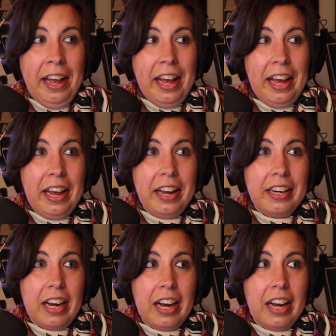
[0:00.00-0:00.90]
And
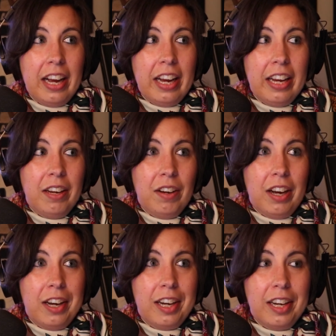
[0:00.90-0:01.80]
I
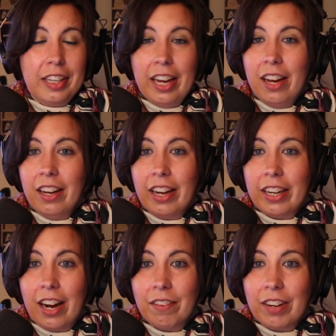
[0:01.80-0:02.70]

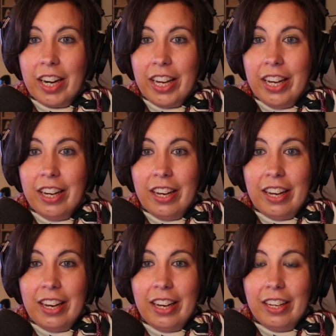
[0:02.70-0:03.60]
got ready.
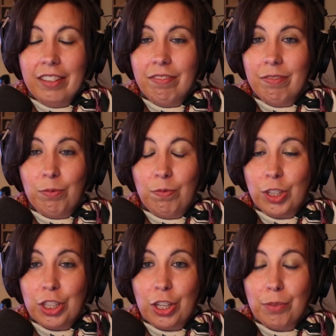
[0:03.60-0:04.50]
I
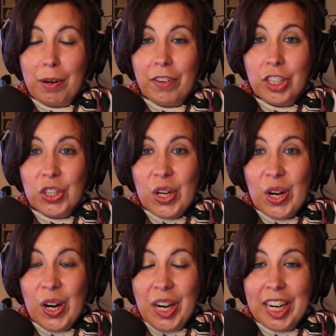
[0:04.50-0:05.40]
returned my rental
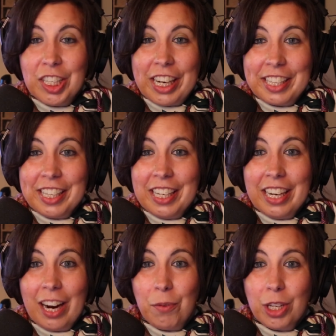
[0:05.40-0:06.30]
car and I checked in
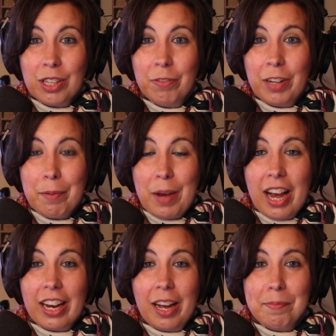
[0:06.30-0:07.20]
and I worked the flight
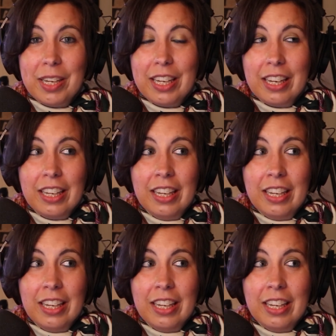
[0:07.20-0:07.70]
back. I mean,